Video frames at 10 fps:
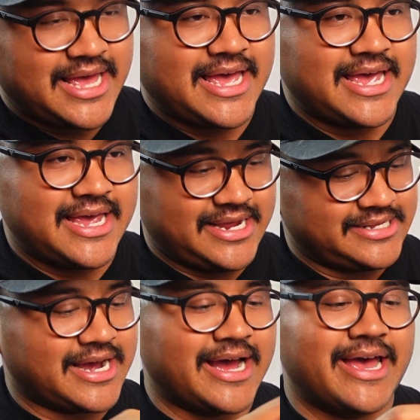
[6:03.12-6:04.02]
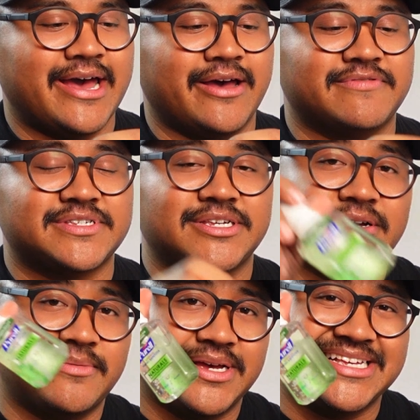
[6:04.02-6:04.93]
and I have
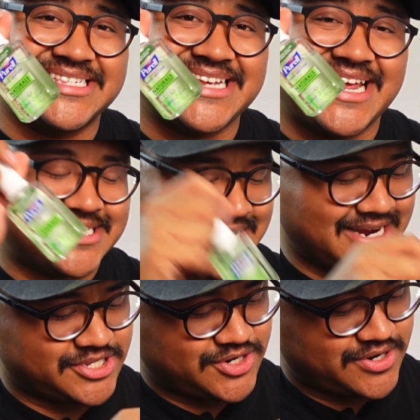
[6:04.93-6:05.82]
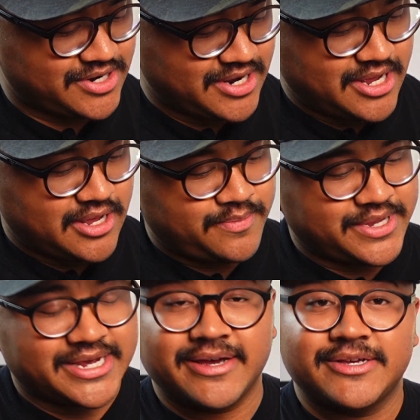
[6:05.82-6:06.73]
some sanitizer,
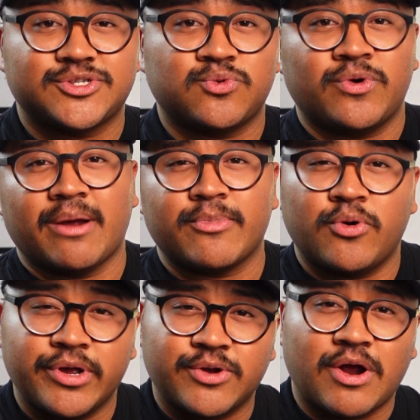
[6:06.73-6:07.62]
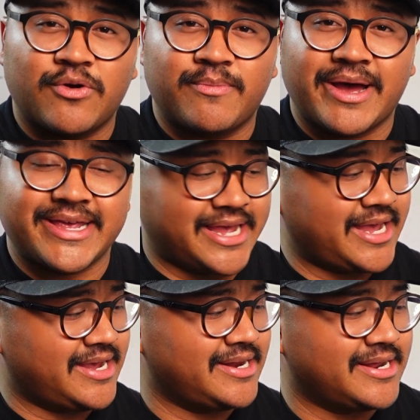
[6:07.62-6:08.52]
because when I'm going around with my
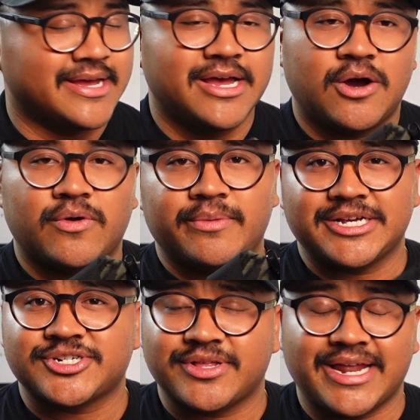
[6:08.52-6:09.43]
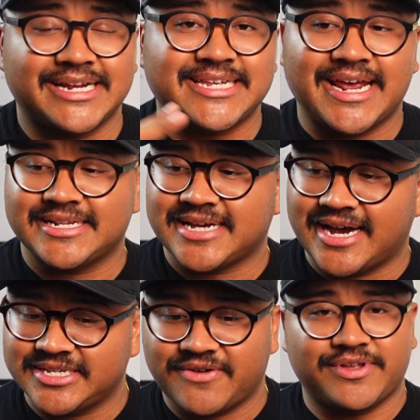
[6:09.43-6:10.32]
kid, I want to make sure that I
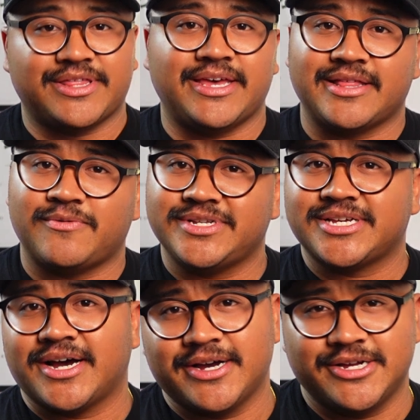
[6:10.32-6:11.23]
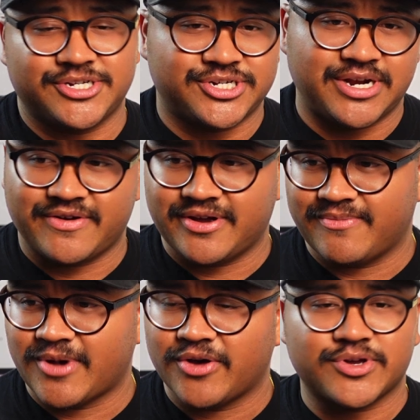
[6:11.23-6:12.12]
sanitize everything that we touch,
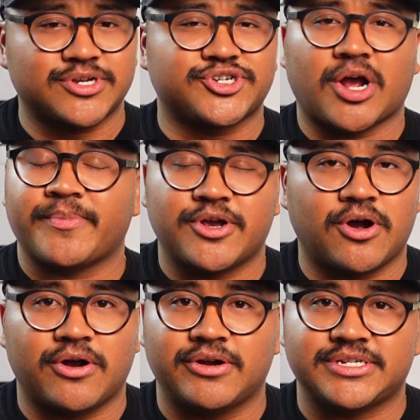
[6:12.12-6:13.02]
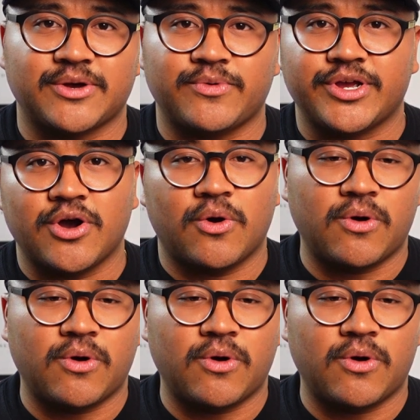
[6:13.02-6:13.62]
all the shopping carts that we go